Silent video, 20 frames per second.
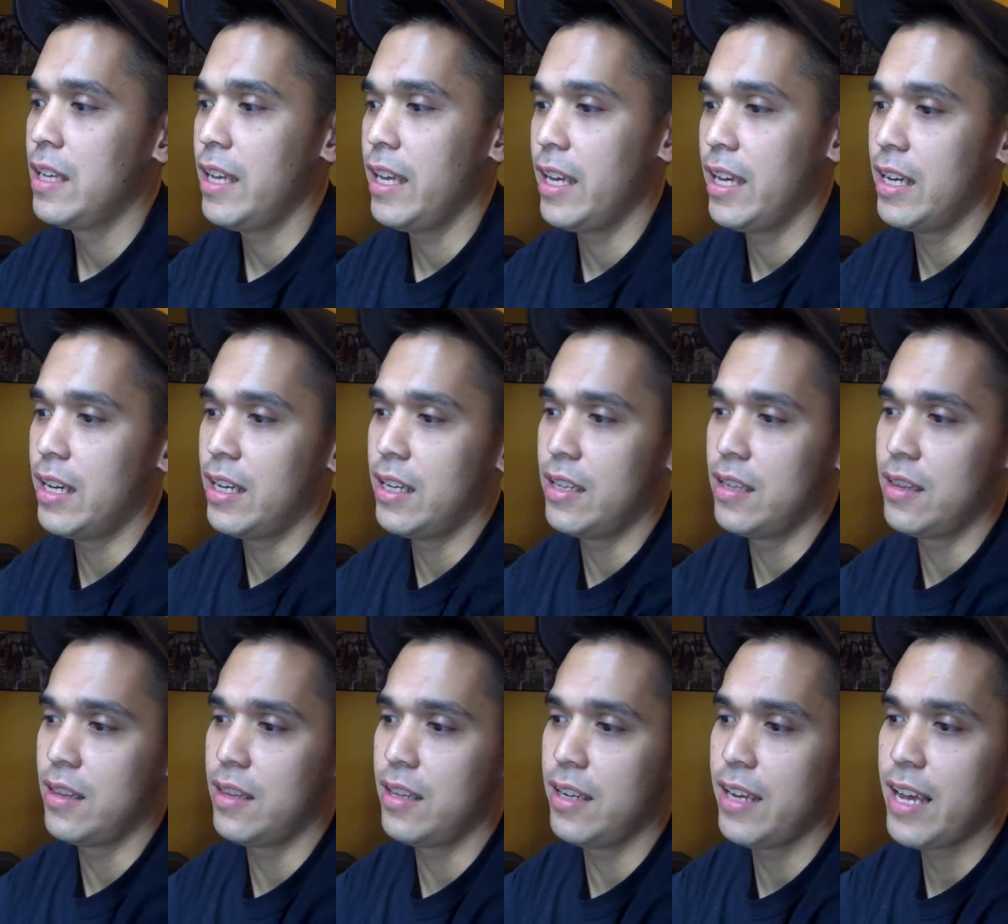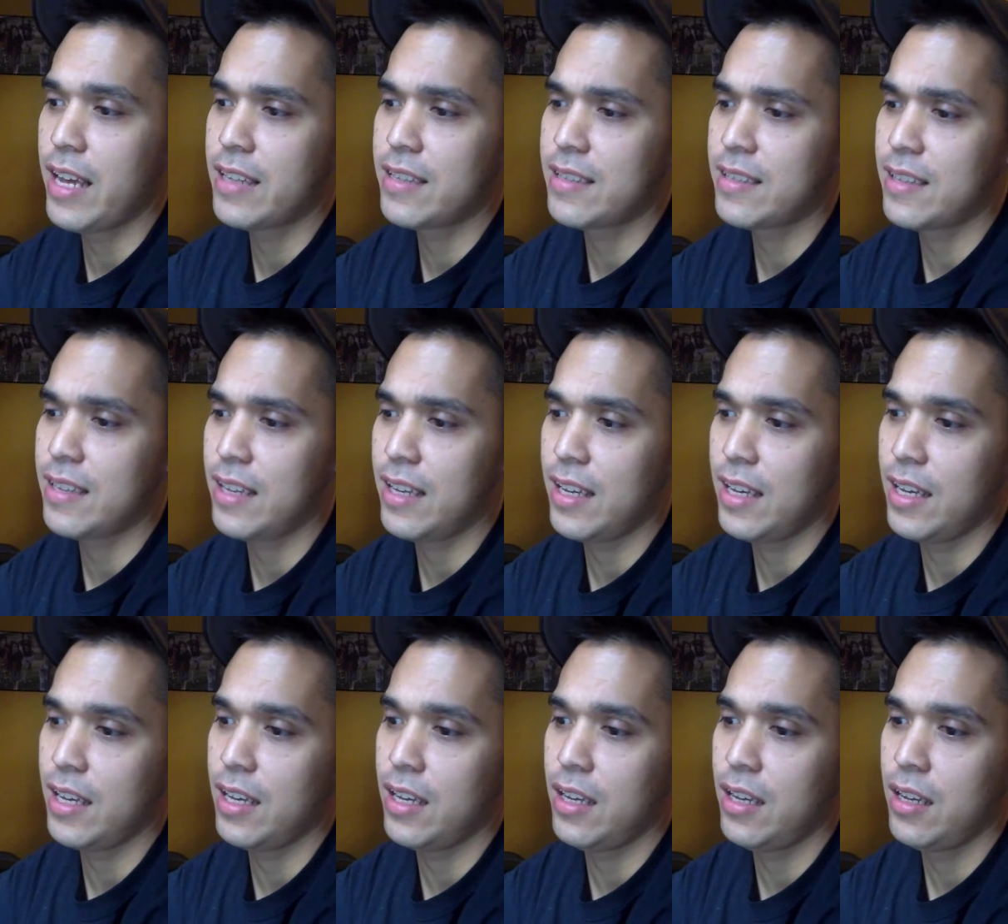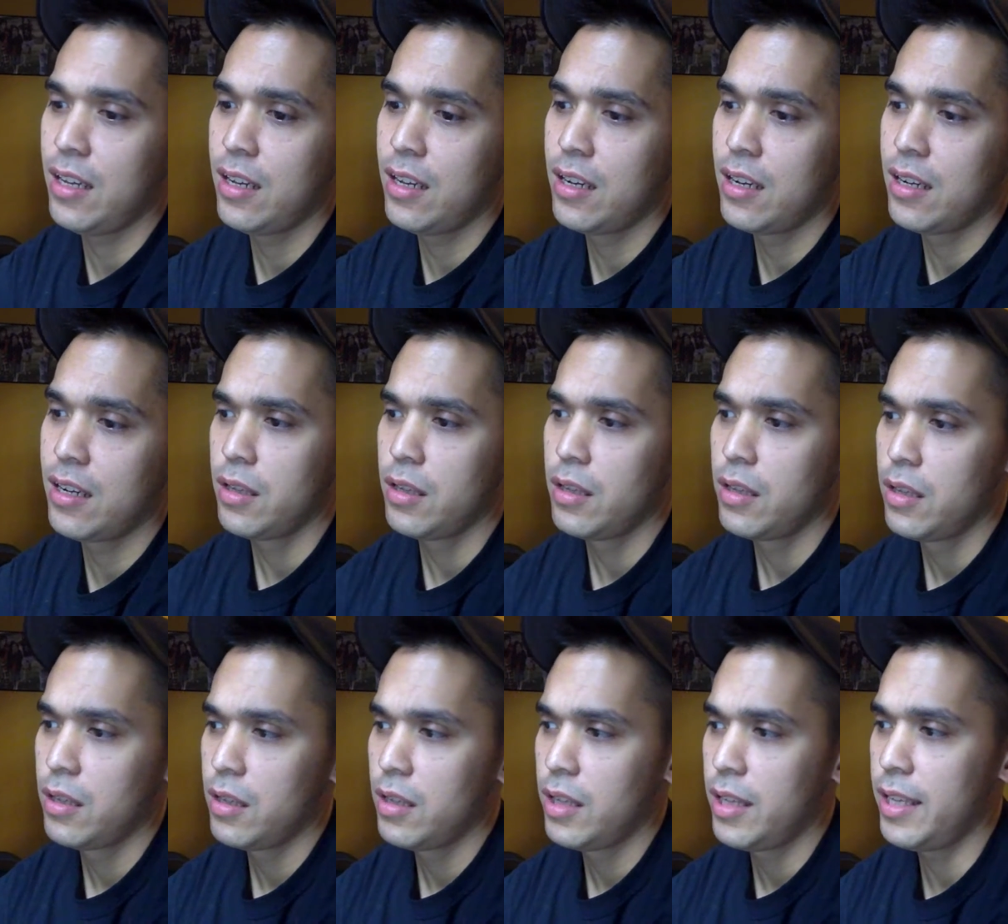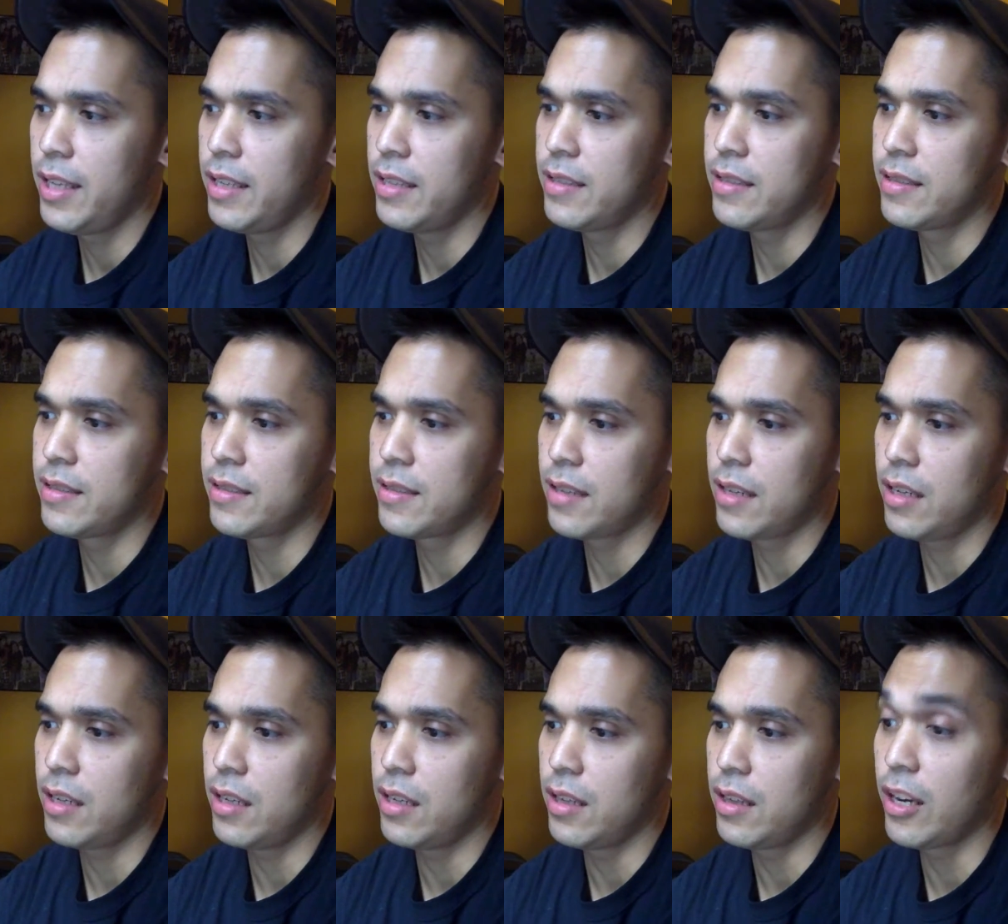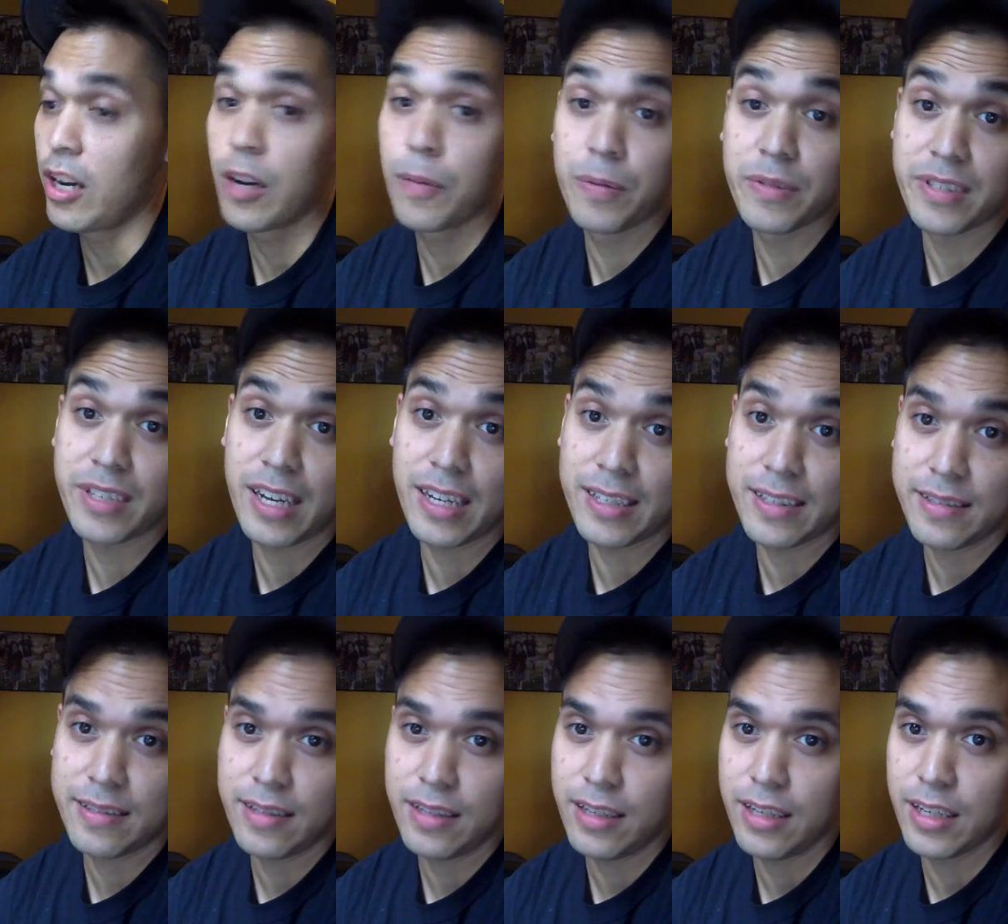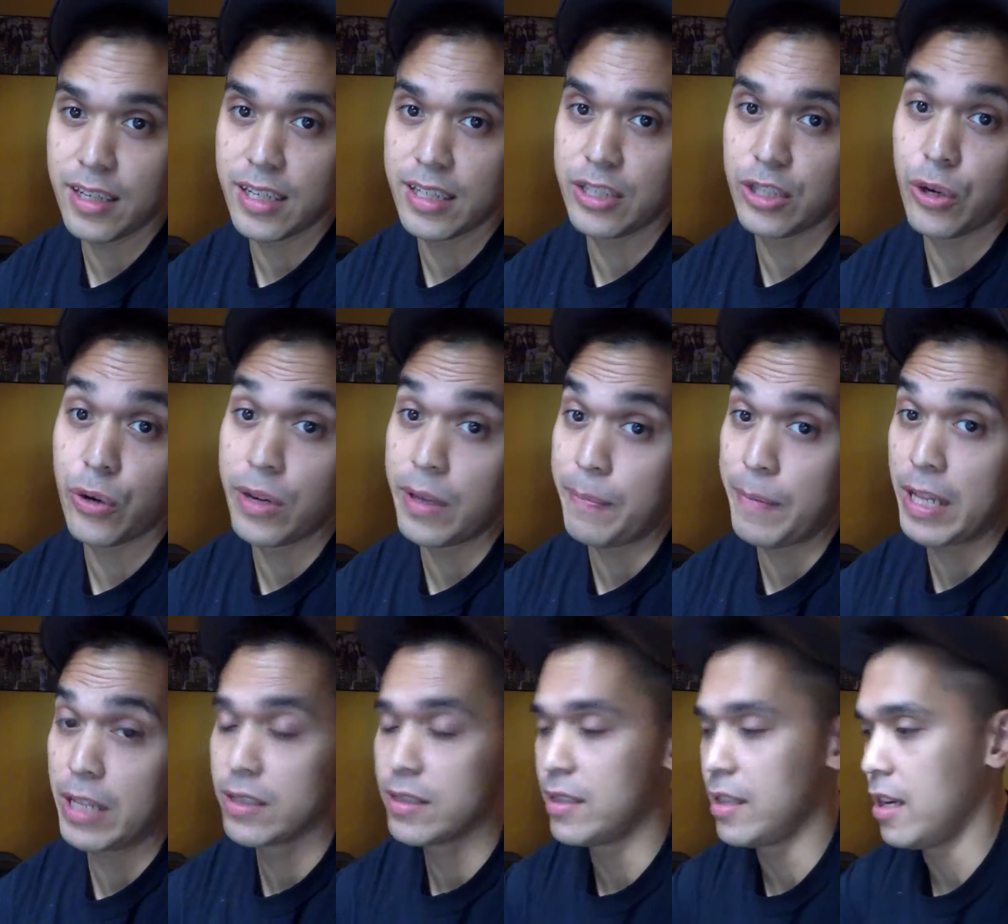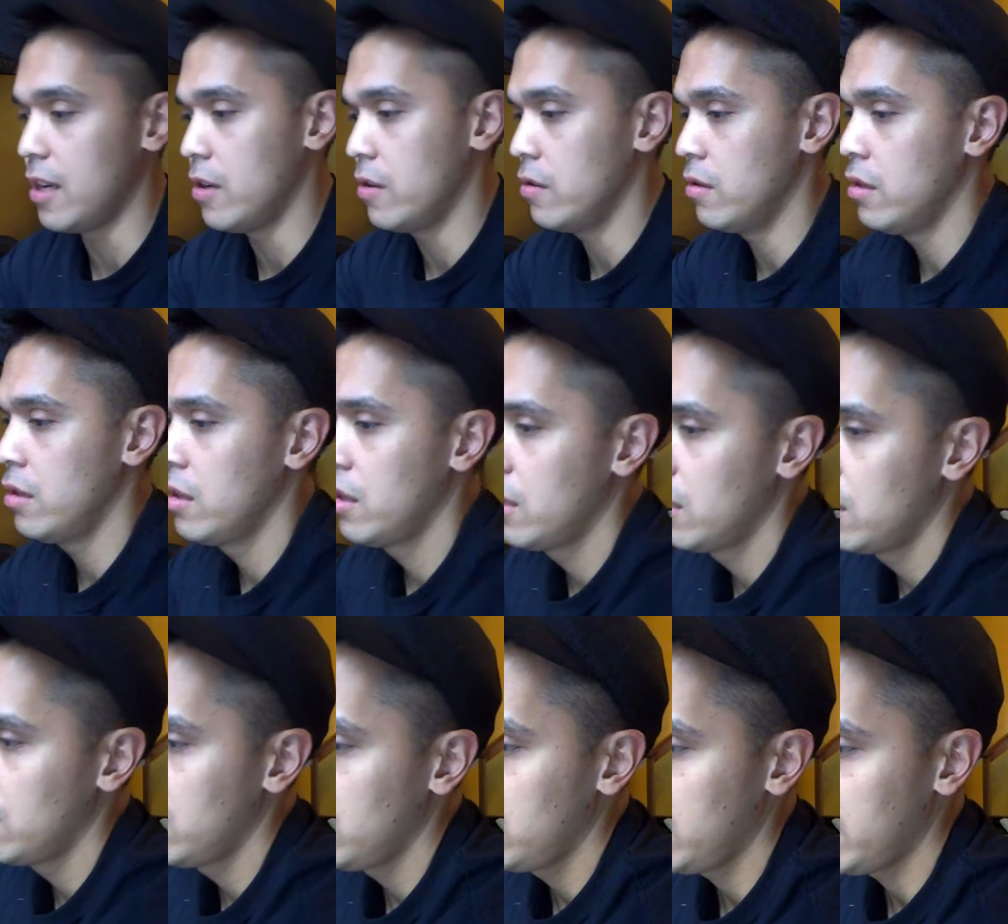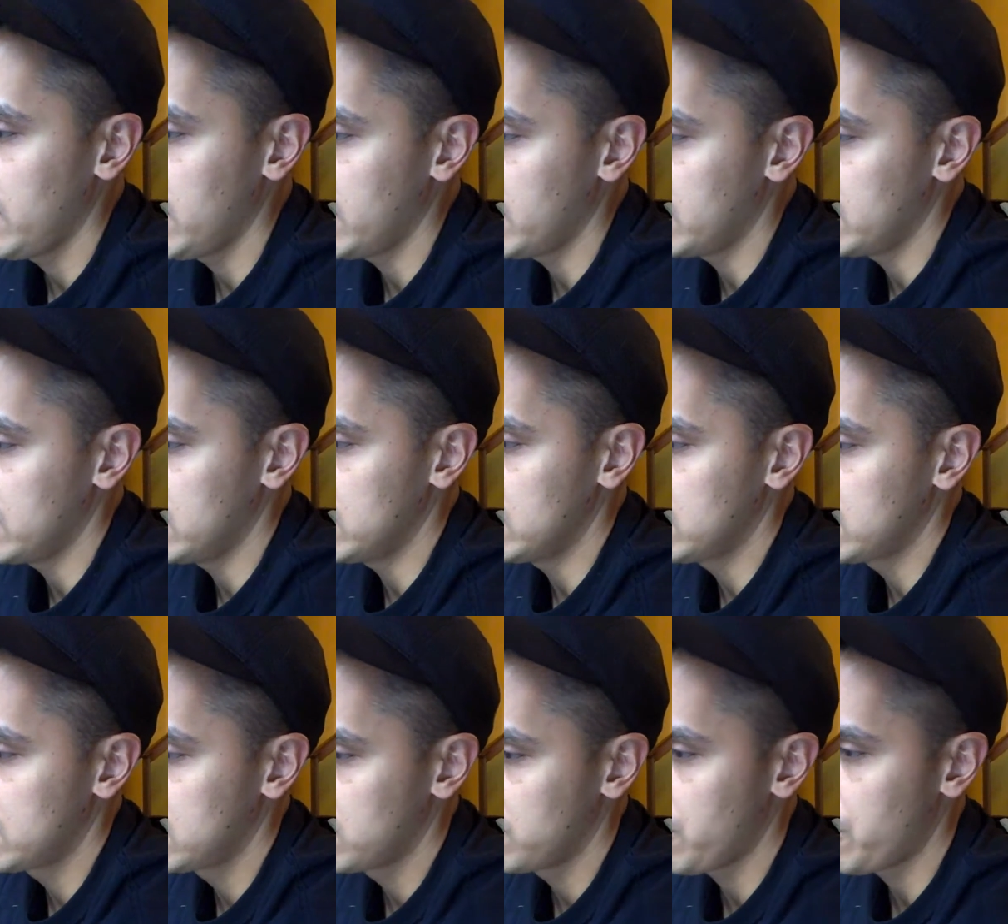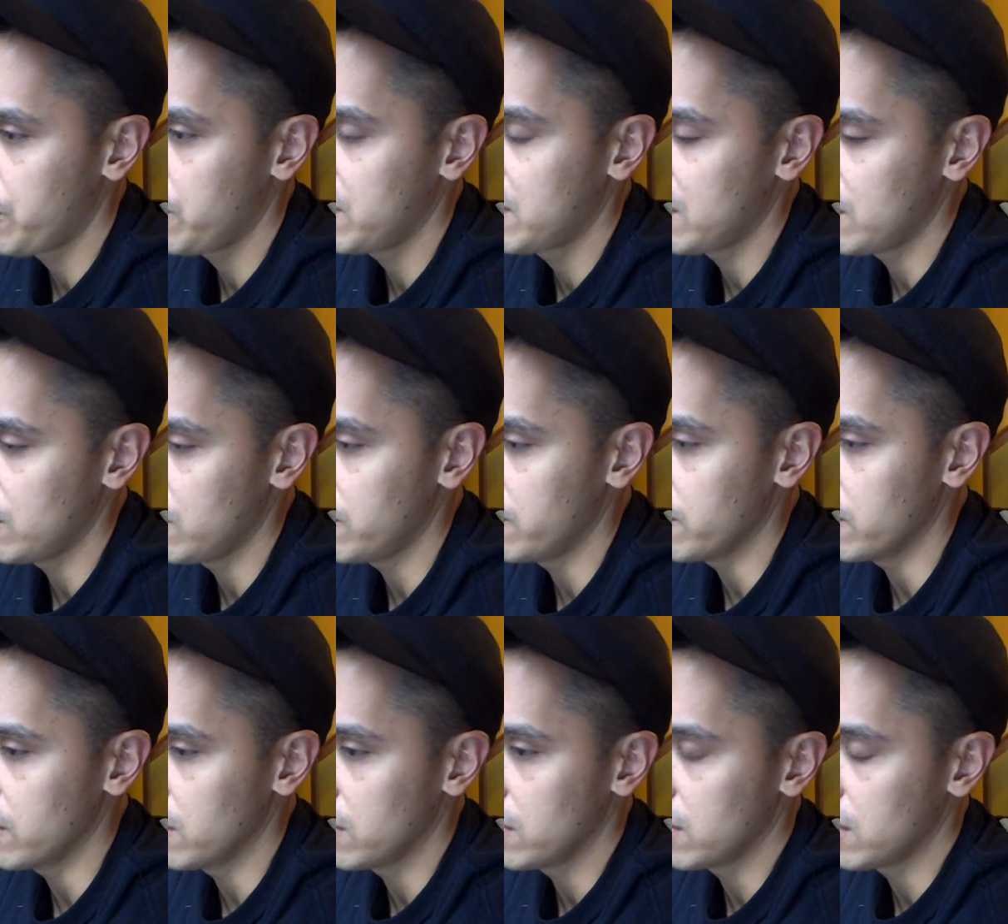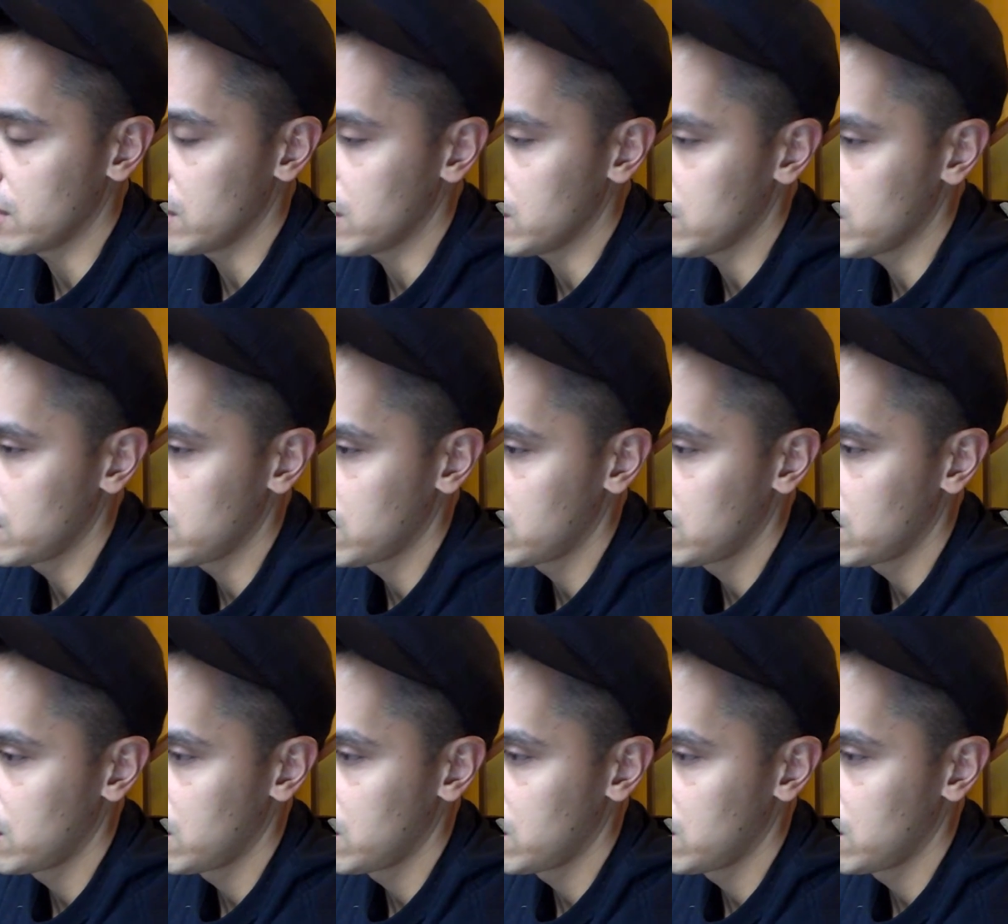And the next day, his therapist got to see Jonah meltdown, and what was it over? Gosh.